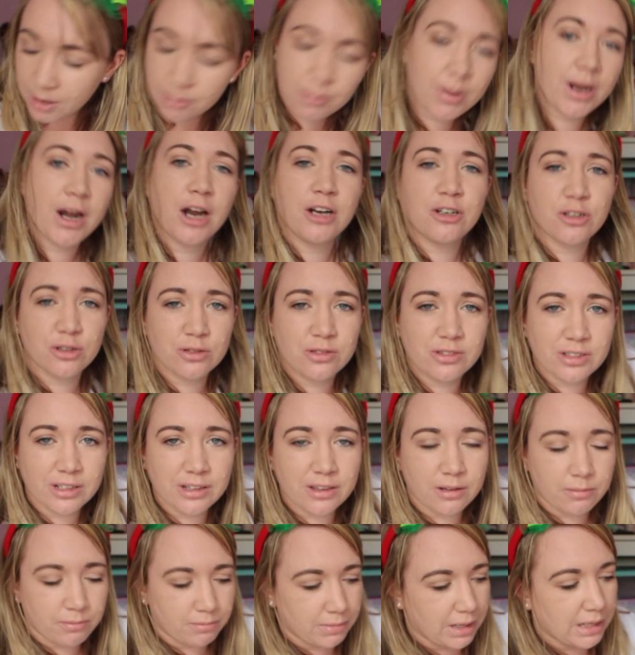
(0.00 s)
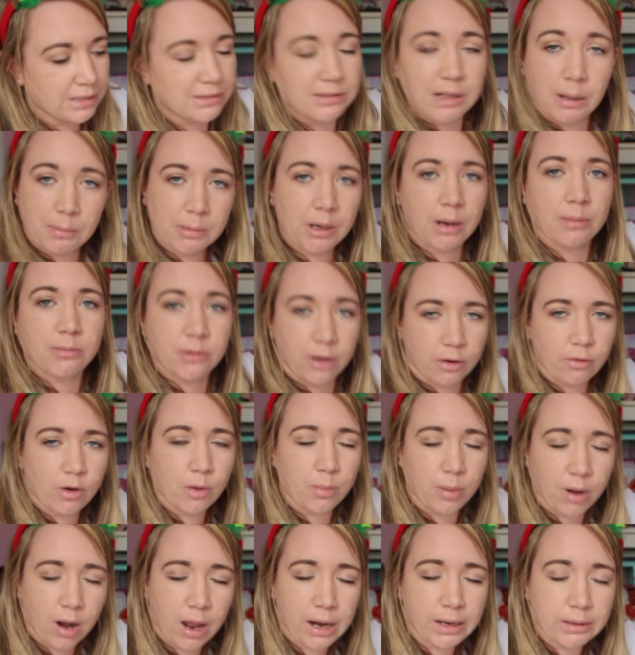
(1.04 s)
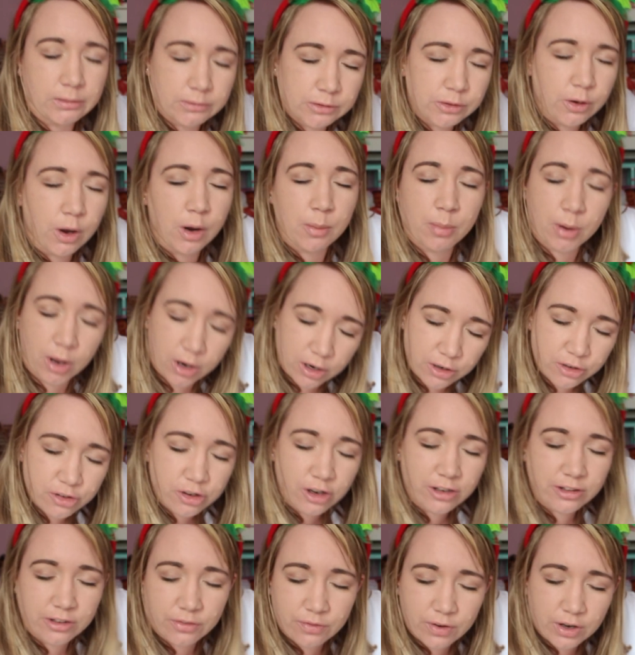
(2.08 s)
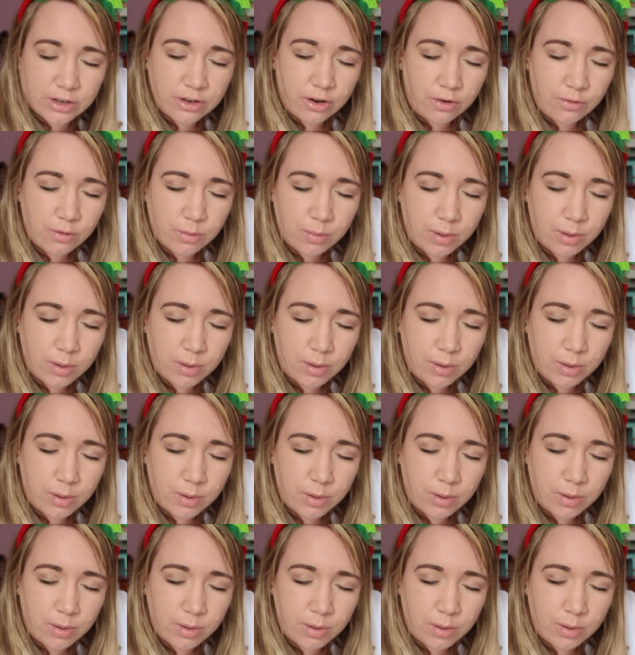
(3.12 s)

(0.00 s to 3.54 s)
But I do see them, and sometimes I reply. So I apologize if I don't